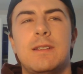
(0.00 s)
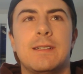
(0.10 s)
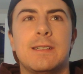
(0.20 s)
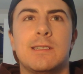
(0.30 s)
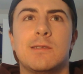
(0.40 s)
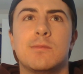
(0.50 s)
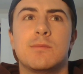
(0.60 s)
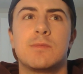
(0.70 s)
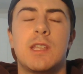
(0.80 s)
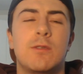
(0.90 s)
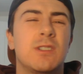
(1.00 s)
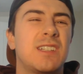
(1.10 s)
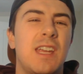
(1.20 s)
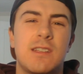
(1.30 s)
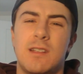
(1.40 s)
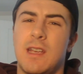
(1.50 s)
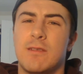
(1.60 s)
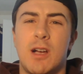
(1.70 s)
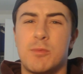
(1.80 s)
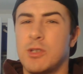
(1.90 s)
They will occasionally
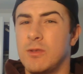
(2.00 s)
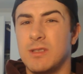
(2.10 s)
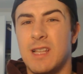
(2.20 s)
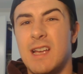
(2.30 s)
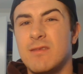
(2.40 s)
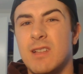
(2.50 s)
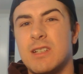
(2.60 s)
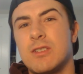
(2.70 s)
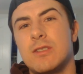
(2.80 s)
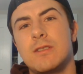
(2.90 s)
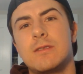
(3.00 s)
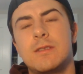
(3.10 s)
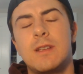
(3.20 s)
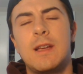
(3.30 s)
have optional live lectures.